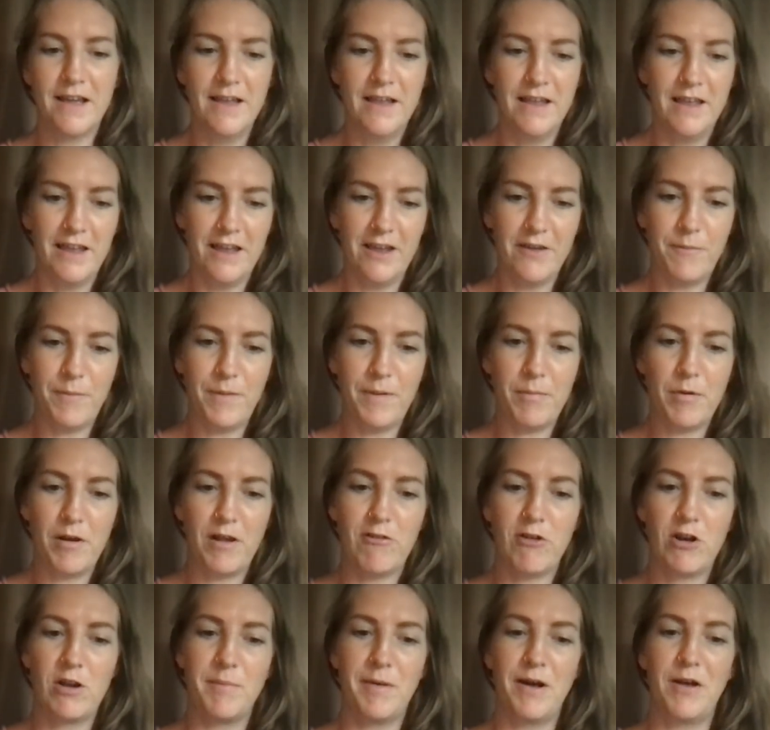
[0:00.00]
if people are on
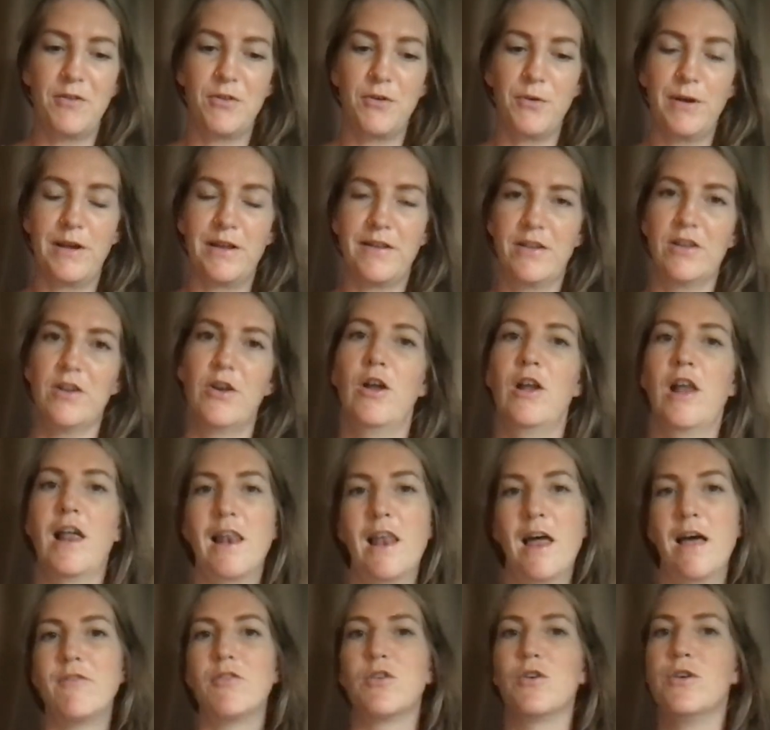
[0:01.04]
about doing, like
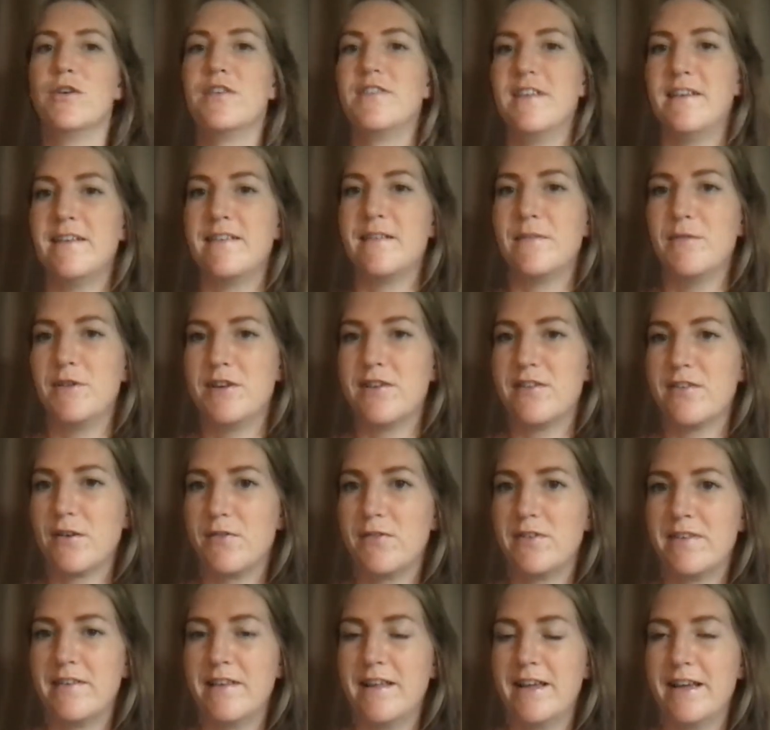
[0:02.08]
live courses, which is
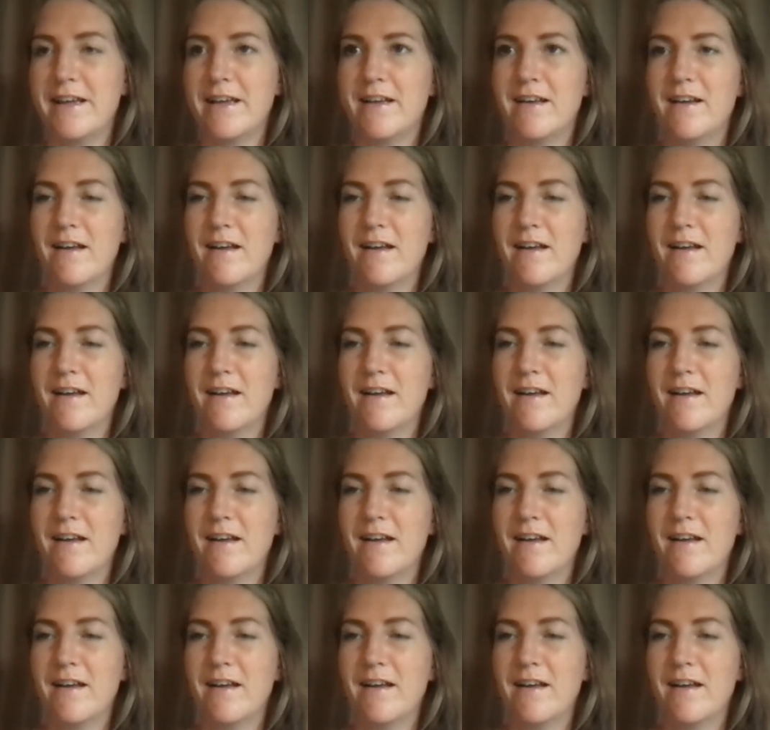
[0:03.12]
obviously